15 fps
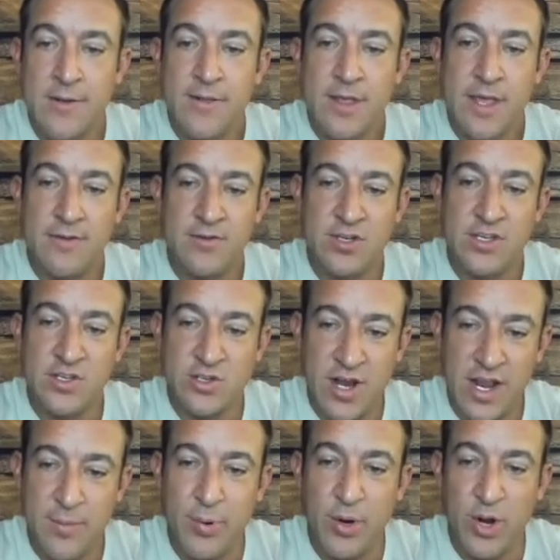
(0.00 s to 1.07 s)
if she's
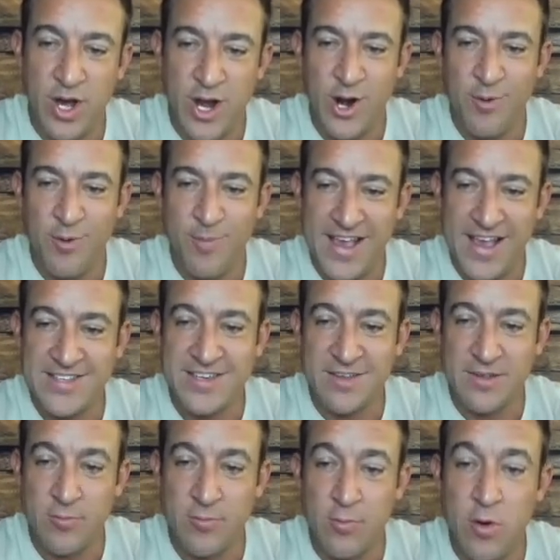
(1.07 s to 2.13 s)
trying to put on her
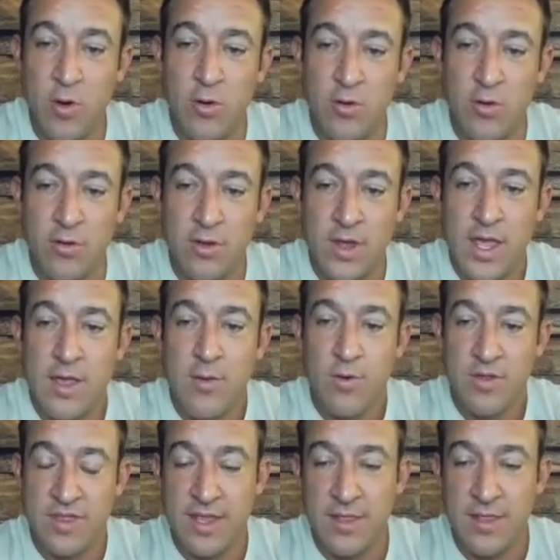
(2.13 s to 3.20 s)
masculine role
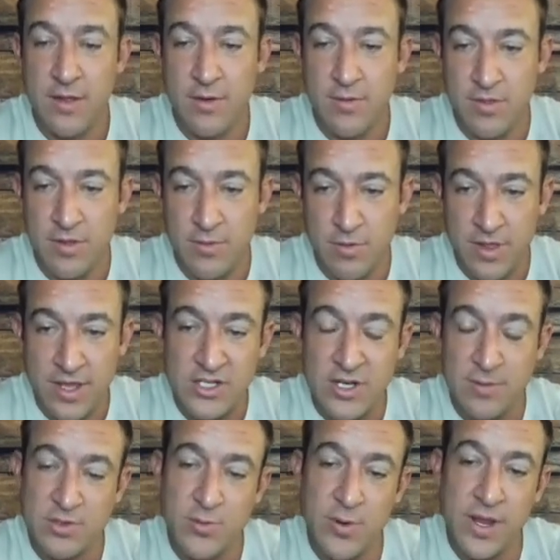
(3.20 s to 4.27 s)
within the
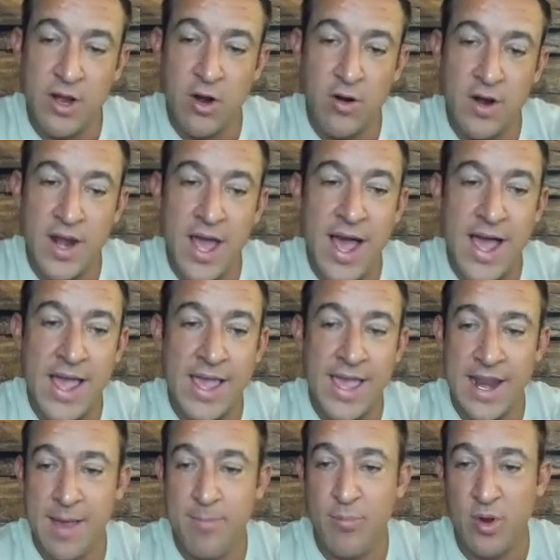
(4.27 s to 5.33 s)
relationship between her and
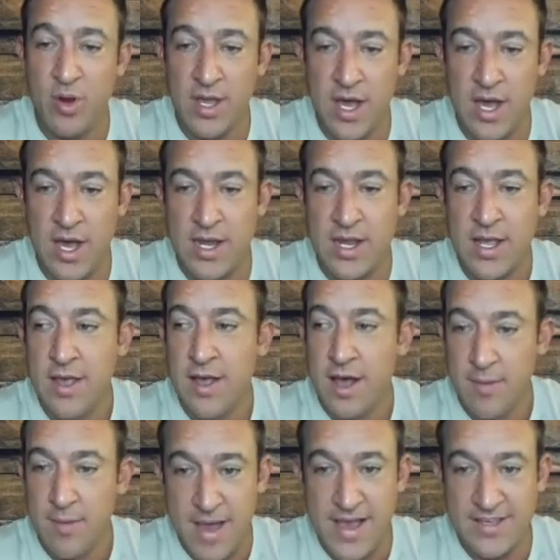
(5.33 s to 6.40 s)
I'm putting on
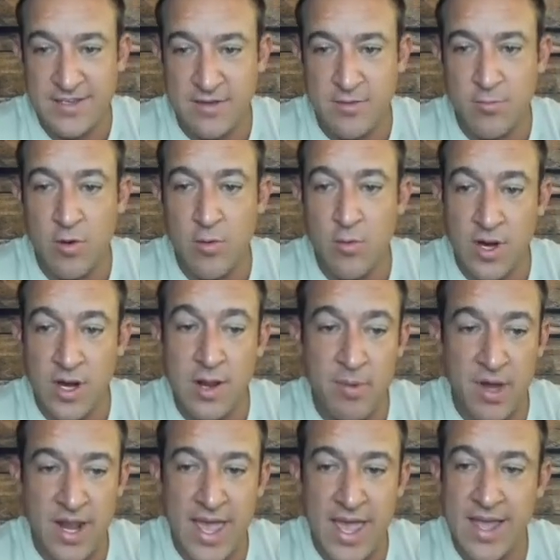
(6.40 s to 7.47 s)
a masculine role, we're going to
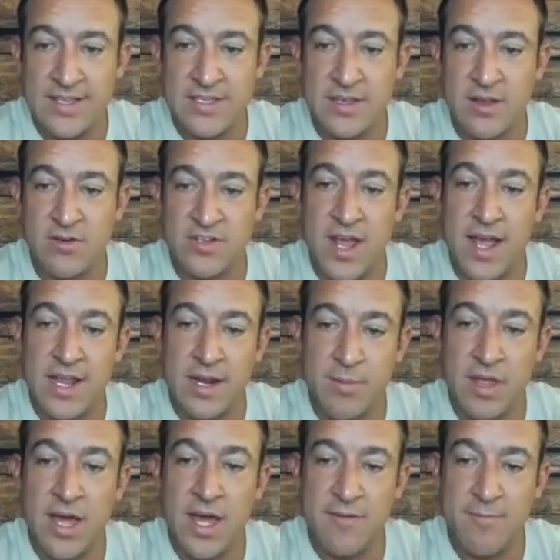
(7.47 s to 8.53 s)
butt heads and there's not going to be
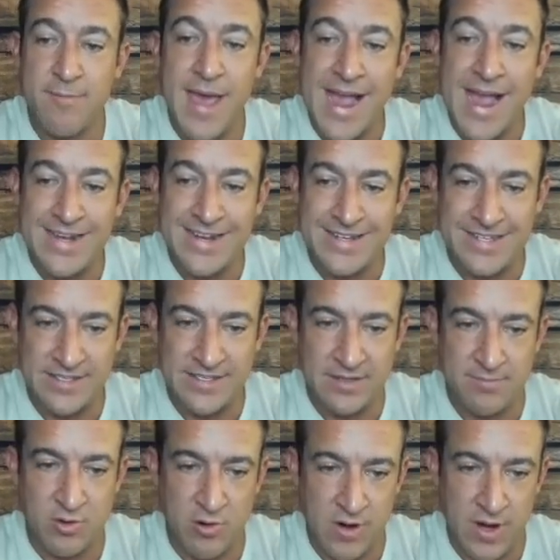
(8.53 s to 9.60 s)
a lot of
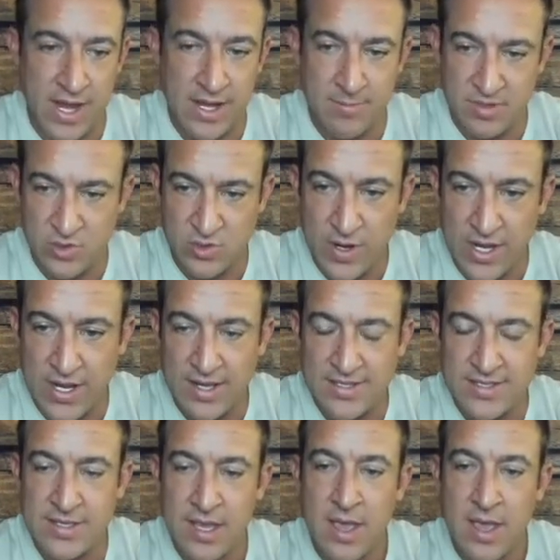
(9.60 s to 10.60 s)
magnetism created between us.